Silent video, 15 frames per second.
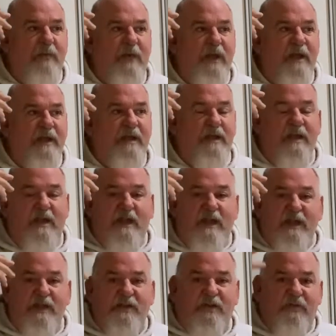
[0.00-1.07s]
being
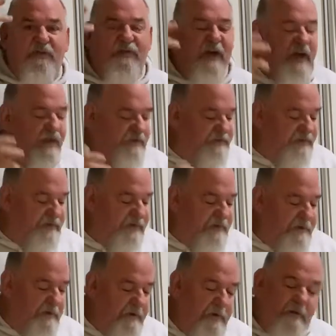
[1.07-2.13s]
in your face
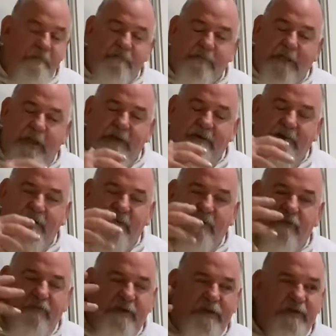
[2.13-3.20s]
and
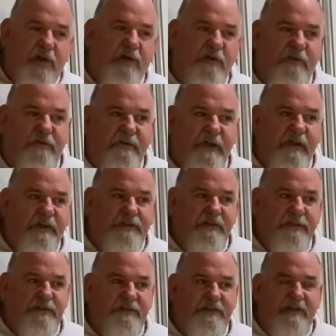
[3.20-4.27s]
photography
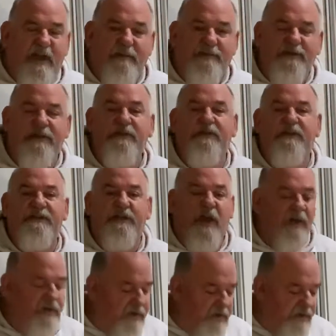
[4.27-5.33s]
just comes into its
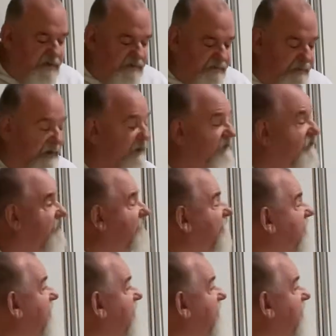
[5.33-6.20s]
own in those spaces.